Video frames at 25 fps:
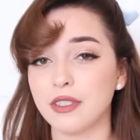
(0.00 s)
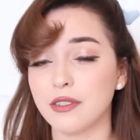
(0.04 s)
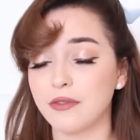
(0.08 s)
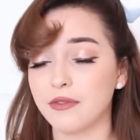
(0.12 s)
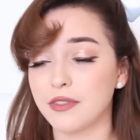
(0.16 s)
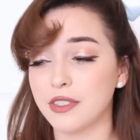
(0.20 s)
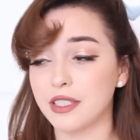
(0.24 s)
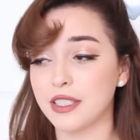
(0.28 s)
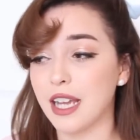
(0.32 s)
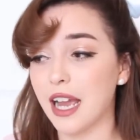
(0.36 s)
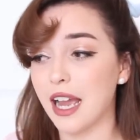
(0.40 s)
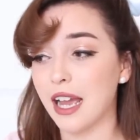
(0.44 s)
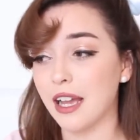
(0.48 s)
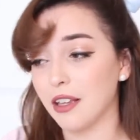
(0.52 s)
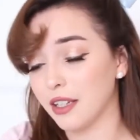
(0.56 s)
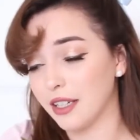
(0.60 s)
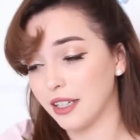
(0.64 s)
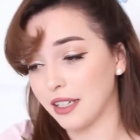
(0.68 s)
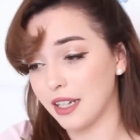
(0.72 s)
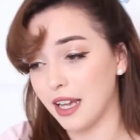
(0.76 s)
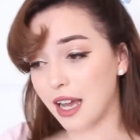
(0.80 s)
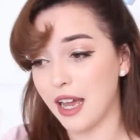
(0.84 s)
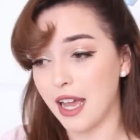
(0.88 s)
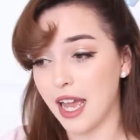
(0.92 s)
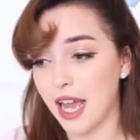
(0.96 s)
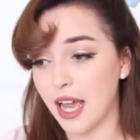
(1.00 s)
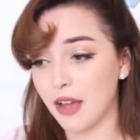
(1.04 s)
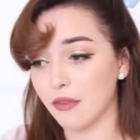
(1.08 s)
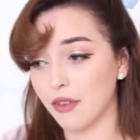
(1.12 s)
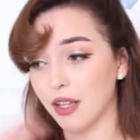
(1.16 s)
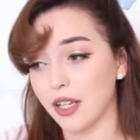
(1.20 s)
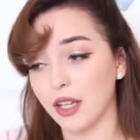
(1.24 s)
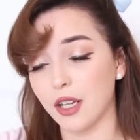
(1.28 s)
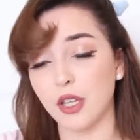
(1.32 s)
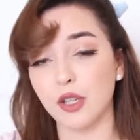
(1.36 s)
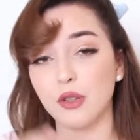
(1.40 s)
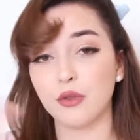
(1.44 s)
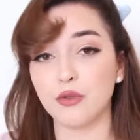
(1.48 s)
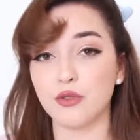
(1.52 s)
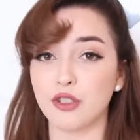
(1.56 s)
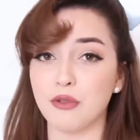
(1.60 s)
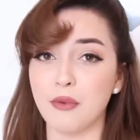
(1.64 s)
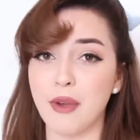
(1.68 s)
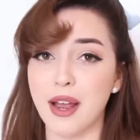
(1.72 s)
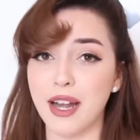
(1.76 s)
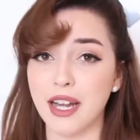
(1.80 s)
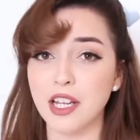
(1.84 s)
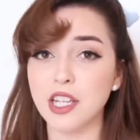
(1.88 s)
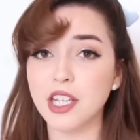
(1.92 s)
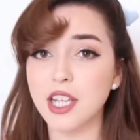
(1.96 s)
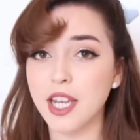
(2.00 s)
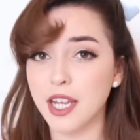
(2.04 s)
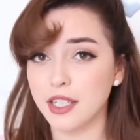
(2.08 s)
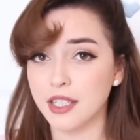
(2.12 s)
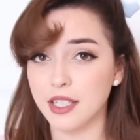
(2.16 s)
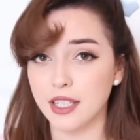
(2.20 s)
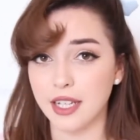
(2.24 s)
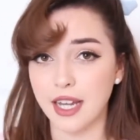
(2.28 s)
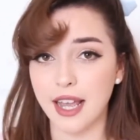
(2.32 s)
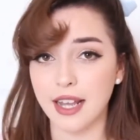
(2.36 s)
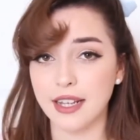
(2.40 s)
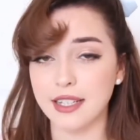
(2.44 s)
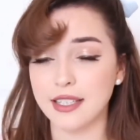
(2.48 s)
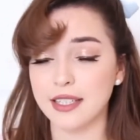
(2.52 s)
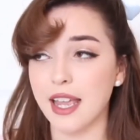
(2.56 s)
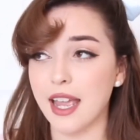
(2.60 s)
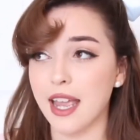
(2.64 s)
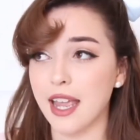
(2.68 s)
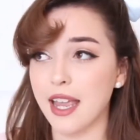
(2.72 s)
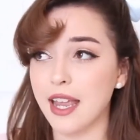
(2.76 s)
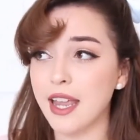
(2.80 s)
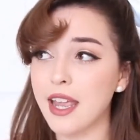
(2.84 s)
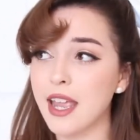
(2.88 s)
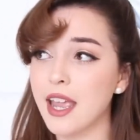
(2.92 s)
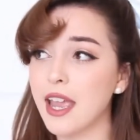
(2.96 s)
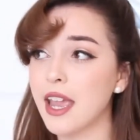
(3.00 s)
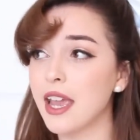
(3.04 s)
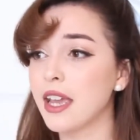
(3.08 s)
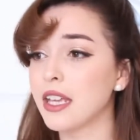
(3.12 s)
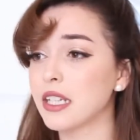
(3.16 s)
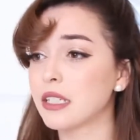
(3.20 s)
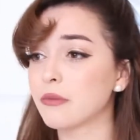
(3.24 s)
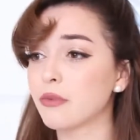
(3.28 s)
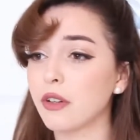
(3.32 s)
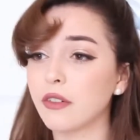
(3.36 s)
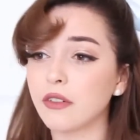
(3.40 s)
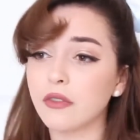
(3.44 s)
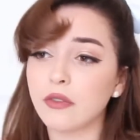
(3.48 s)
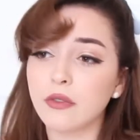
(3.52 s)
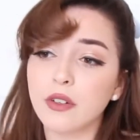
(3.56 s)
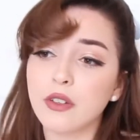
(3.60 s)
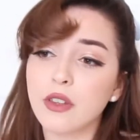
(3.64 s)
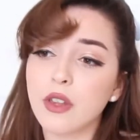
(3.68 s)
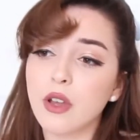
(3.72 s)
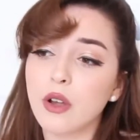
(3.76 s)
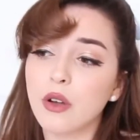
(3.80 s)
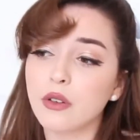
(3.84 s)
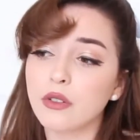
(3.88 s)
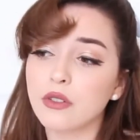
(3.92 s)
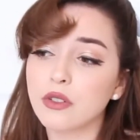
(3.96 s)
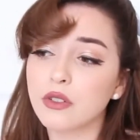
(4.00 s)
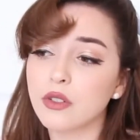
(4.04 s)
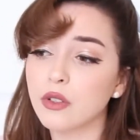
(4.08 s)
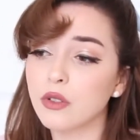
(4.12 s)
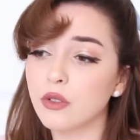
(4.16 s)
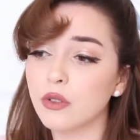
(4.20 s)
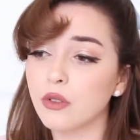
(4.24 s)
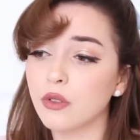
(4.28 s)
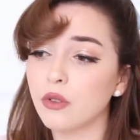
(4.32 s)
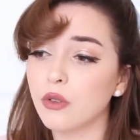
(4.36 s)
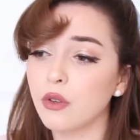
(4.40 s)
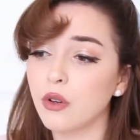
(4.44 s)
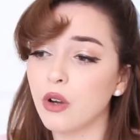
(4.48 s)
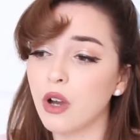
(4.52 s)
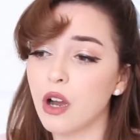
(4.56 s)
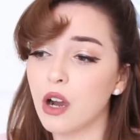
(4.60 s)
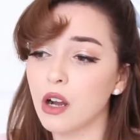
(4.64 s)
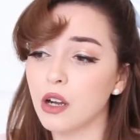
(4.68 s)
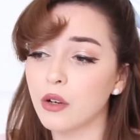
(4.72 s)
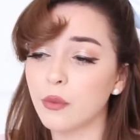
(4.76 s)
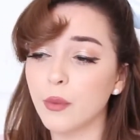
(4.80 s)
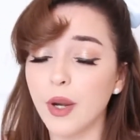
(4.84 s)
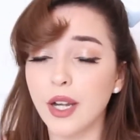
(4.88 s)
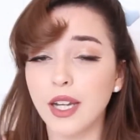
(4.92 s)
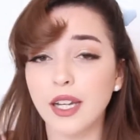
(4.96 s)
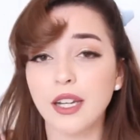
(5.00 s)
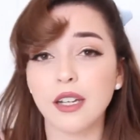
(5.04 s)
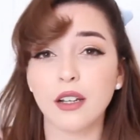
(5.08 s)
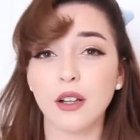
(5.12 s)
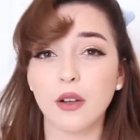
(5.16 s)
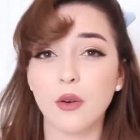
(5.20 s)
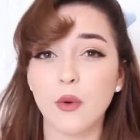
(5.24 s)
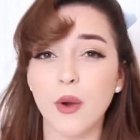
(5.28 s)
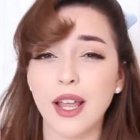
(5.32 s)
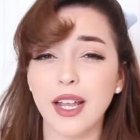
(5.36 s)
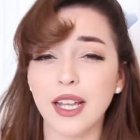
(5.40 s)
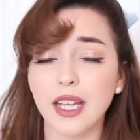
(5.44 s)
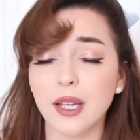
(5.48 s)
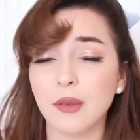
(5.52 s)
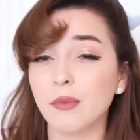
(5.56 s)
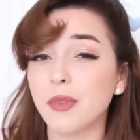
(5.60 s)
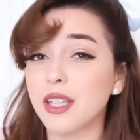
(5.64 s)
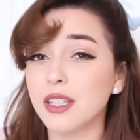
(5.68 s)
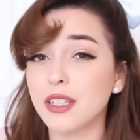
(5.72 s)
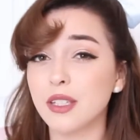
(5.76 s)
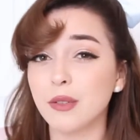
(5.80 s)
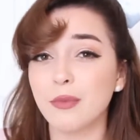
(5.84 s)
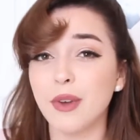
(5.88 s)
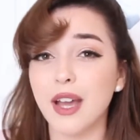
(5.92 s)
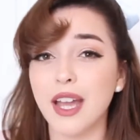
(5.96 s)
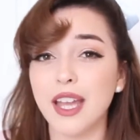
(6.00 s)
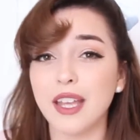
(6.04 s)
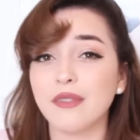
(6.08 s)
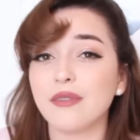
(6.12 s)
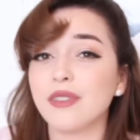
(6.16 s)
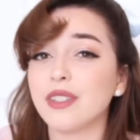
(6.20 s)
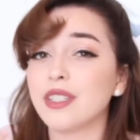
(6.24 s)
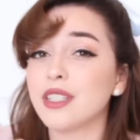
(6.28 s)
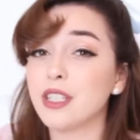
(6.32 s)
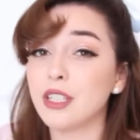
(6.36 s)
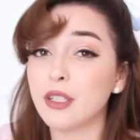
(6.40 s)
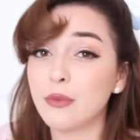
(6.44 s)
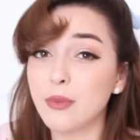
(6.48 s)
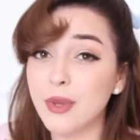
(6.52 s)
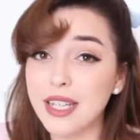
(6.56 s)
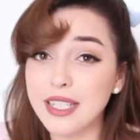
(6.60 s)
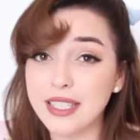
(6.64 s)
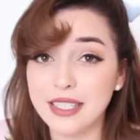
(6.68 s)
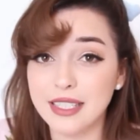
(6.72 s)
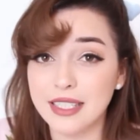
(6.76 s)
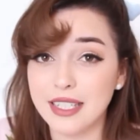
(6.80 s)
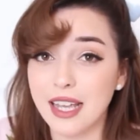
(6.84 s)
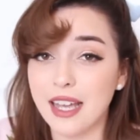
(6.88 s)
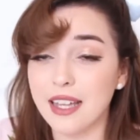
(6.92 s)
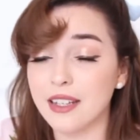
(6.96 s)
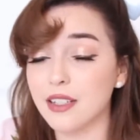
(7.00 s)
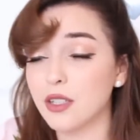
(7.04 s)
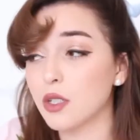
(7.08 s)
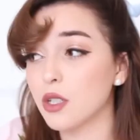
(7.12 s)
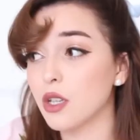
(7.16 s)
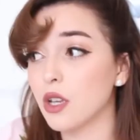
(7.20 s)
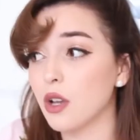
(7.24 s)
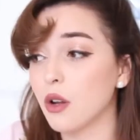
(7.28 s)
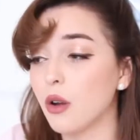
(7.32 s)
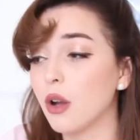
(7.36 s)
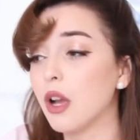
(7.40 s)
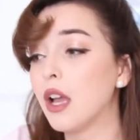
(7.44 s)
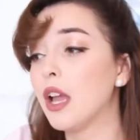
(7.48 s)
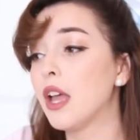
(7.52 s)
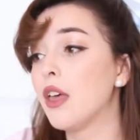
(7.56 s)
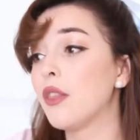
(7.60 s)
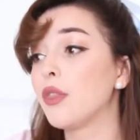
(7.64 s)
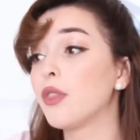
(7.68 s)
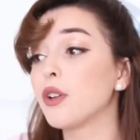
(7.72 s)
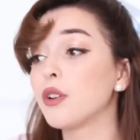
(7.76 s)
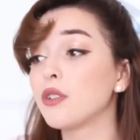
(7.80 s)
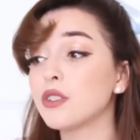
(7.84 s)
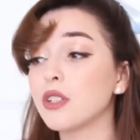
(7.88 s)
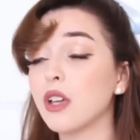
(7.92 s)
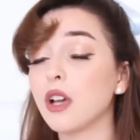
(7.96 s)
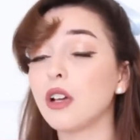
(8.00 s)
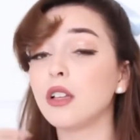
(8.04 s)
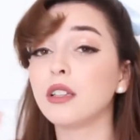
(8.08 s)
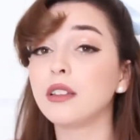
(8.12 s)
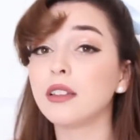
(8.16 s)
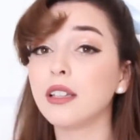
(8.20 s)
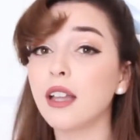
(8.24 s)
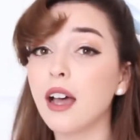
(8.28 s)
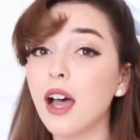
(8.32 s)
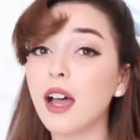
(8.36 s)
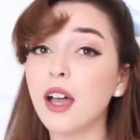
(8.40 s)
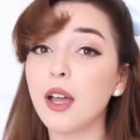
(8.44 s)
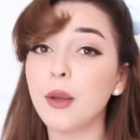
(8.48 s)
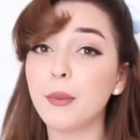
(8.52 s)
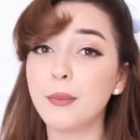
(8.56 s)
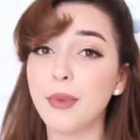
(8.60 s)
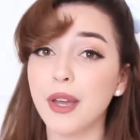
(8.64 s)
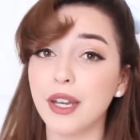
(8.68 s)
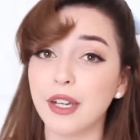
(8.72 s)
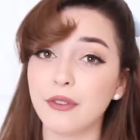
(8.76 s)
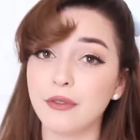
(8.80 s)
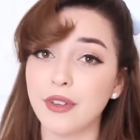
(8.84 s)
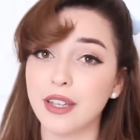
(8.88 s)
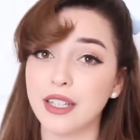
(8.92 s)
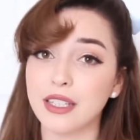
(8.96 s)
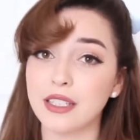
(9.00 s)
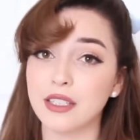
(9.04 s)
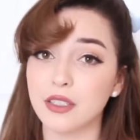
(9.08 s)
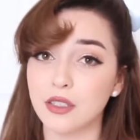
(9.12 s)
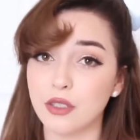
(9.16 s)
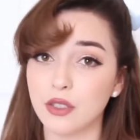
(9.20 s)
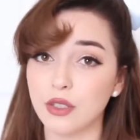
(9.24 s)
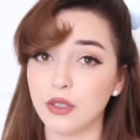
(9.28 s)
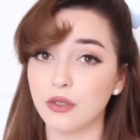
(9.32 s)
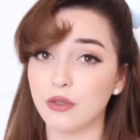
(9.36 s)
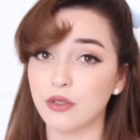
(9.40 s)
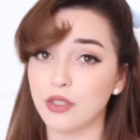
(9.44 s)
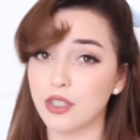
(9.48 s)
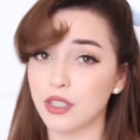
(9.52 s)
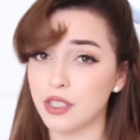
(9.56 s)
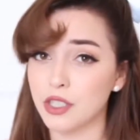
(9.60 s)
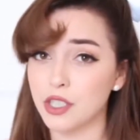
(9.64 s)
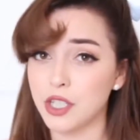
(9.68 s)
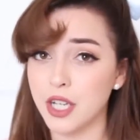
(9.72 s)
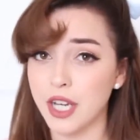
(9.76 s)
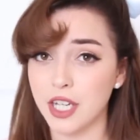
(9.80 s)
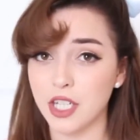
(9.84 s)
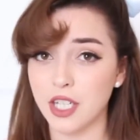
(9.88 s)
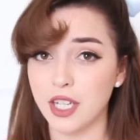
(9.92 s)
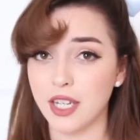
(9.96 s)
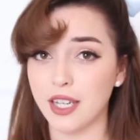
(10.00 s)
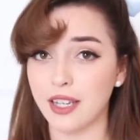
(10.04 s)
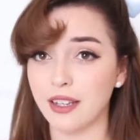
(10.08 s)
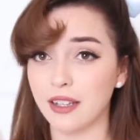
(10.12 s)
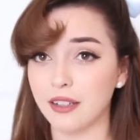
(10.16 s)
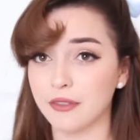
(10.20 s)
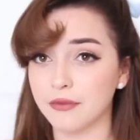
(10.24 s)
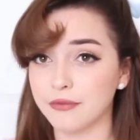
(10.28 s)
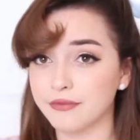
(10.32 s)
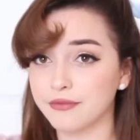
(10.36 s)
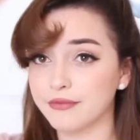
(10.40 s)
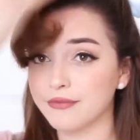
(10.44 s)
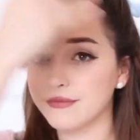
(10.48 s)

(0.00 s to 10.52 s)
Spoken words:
style and not have like a huge dramatic change the next day. Perfect for those who aren't ready to quite commit to buying vintage pieces yet. So there's a lot of benefits to just changing